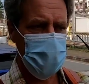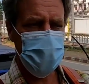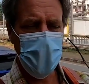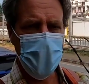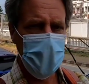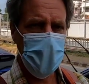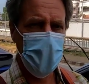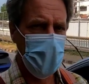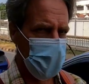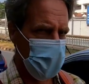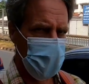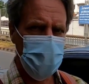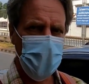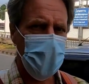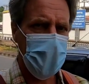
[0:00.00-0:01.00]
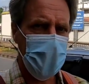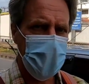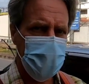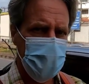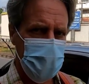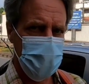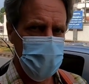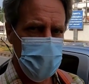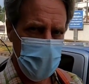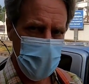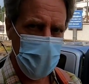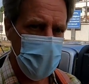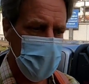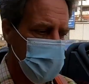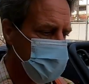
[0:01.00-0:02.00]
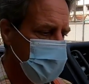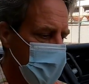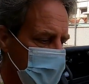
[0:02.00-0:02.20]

starting all over again from zero.